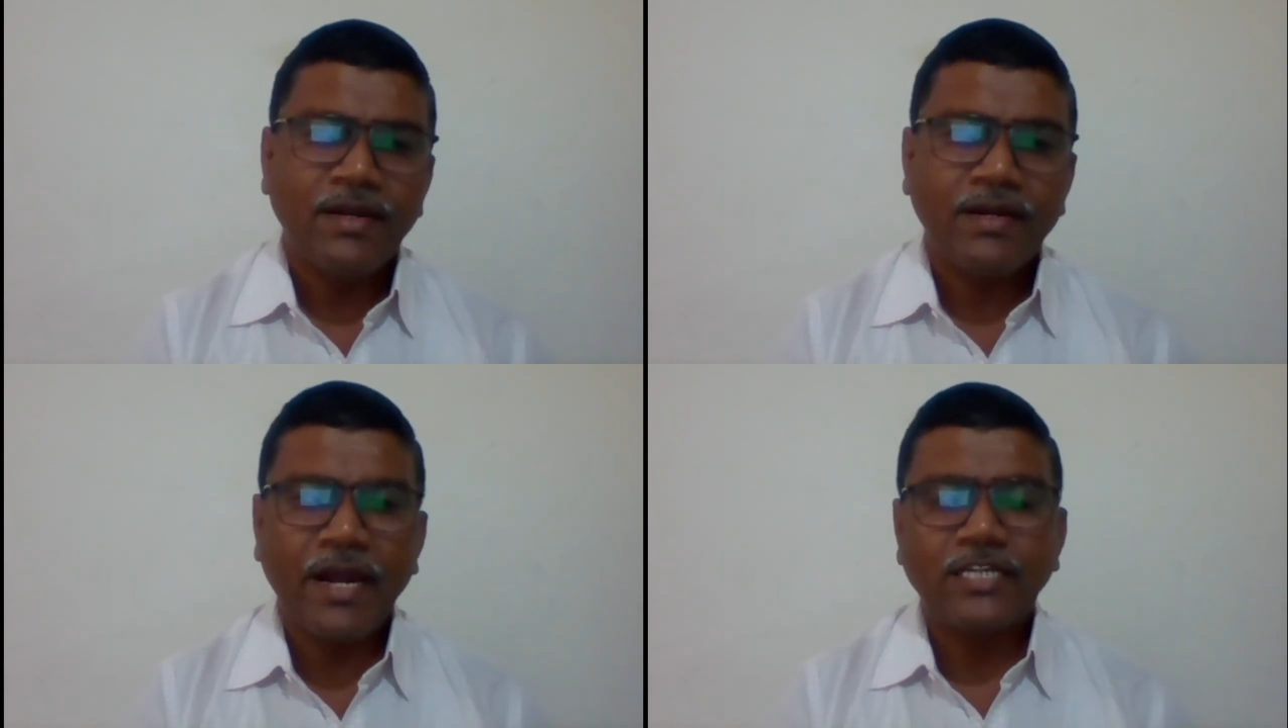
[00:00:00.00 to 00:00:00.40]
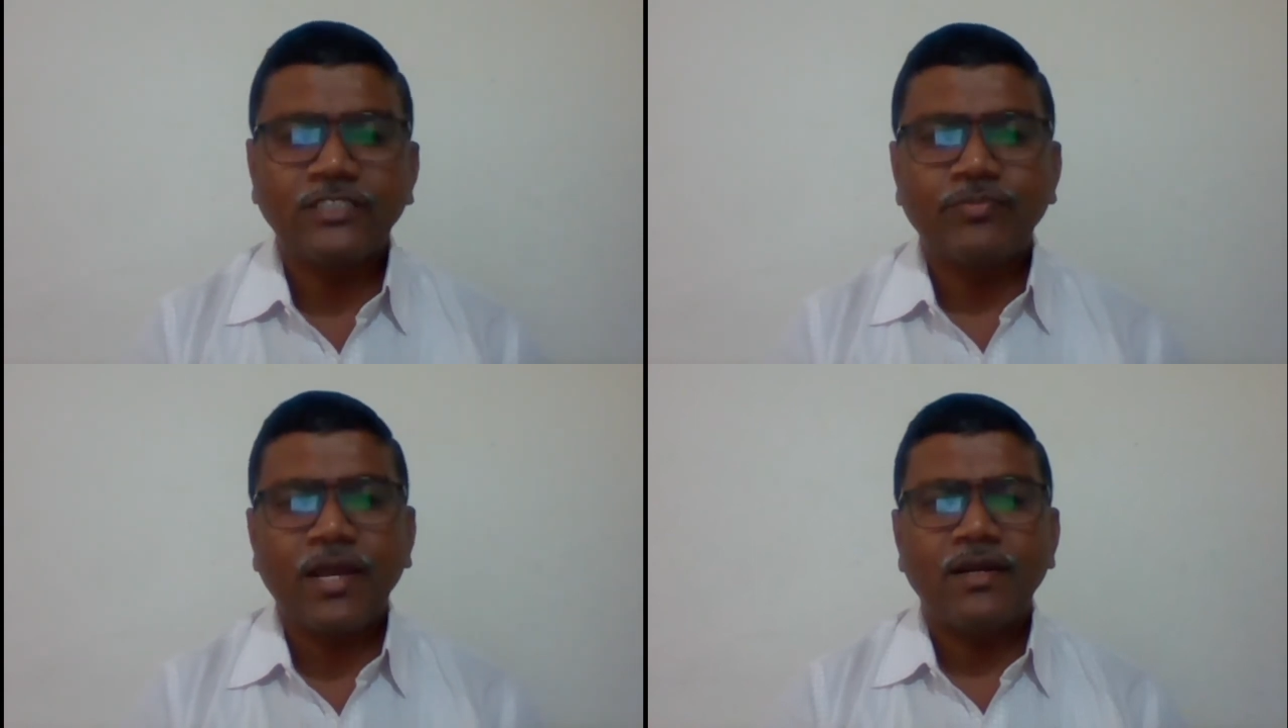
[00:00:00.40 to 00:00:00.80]

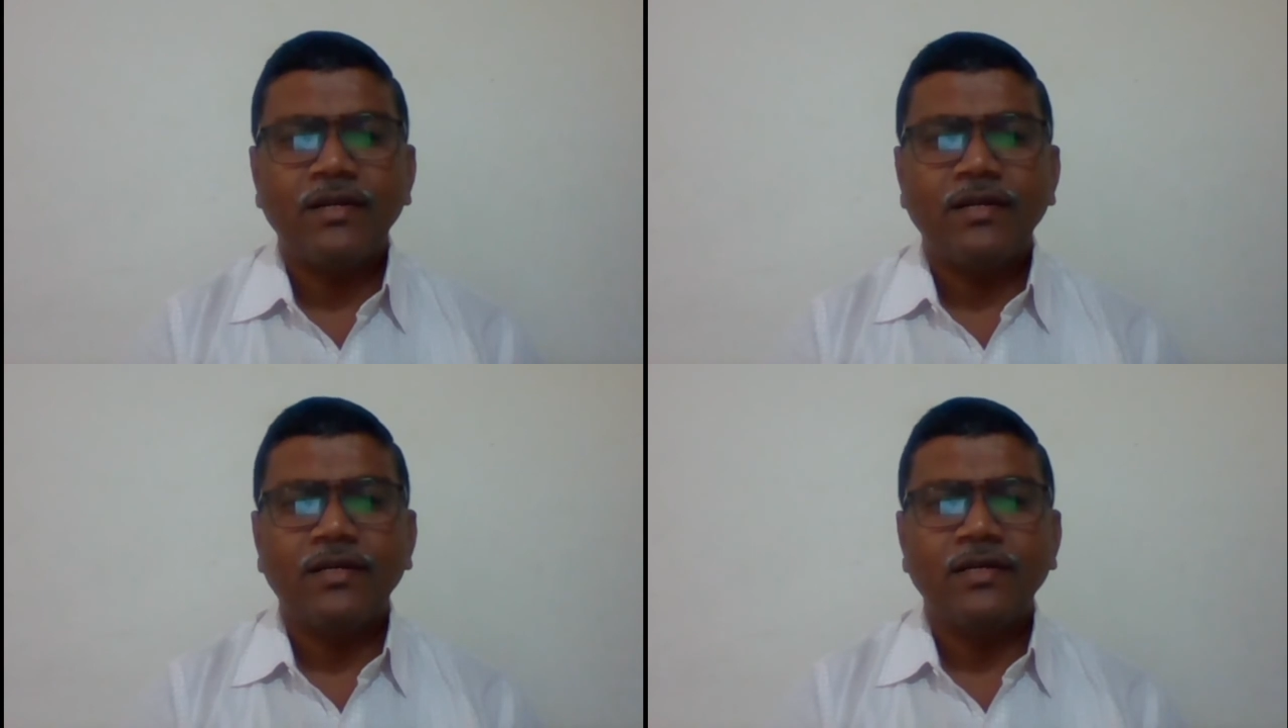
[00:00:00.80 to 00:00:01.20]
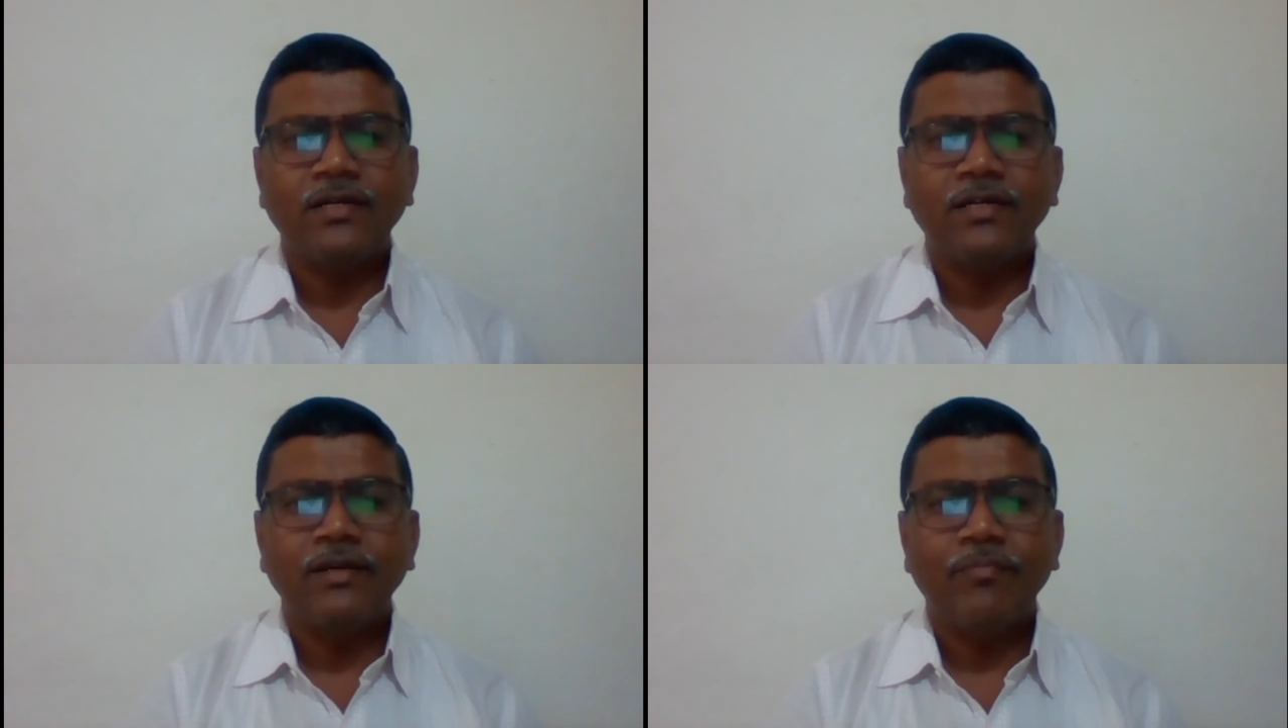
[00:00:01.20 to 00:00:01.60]
tradesman
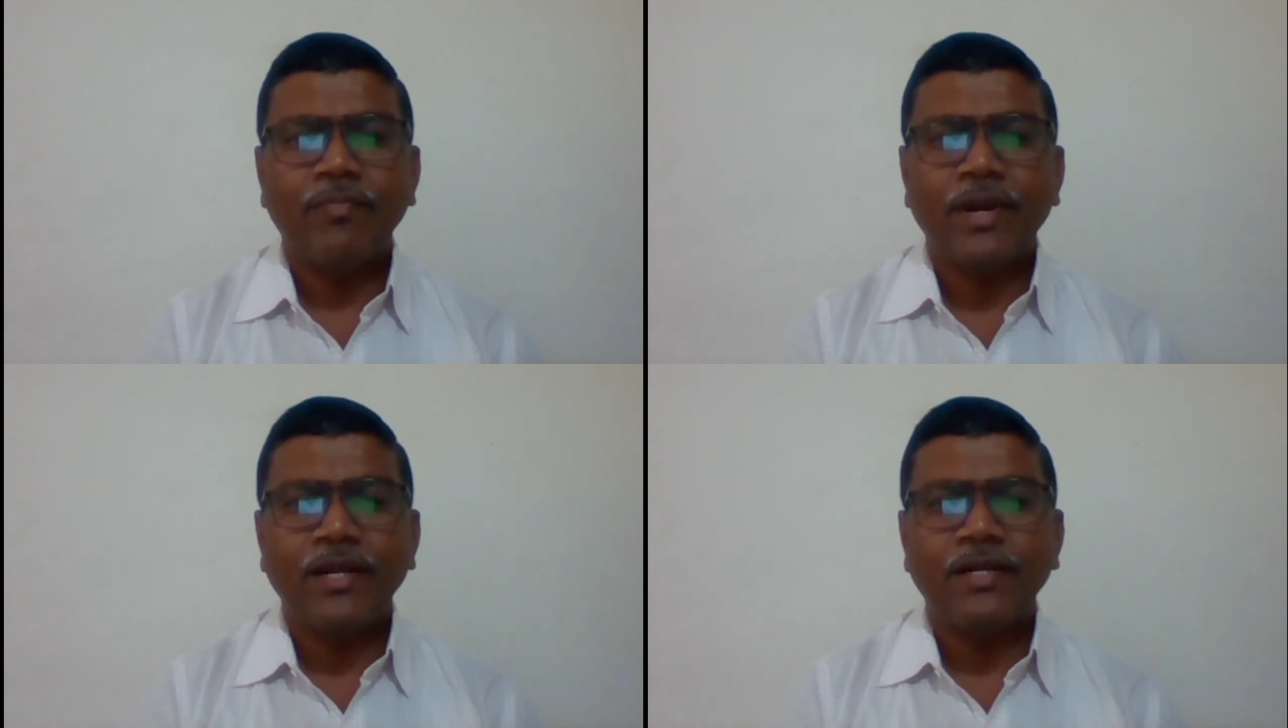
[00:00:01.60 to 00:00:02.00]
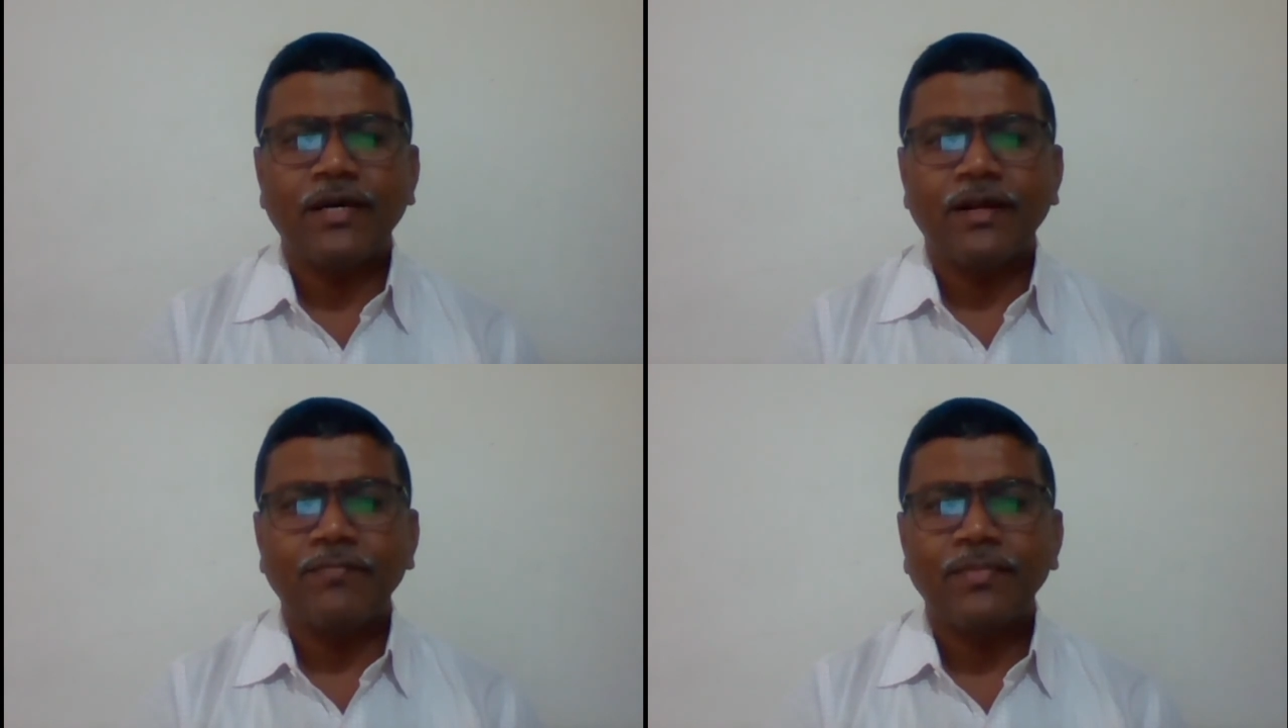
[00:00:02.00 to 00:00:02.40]
turned
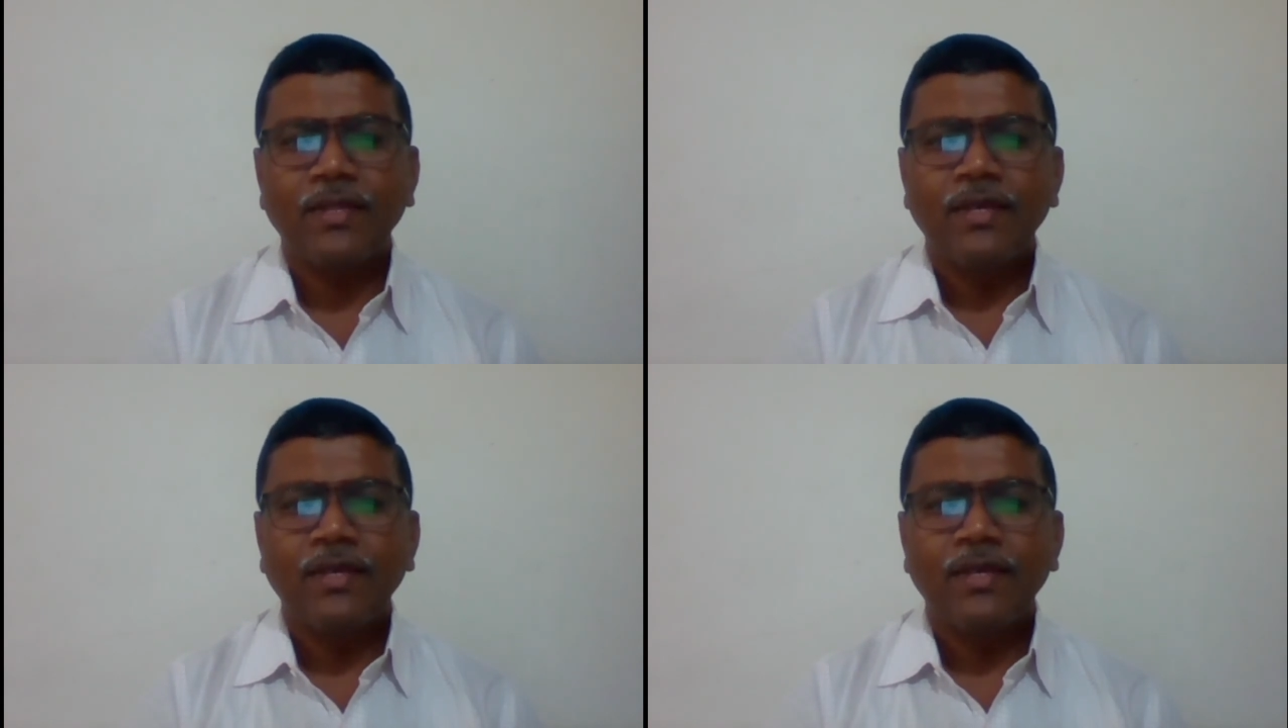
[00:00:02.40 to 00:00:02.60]
printer.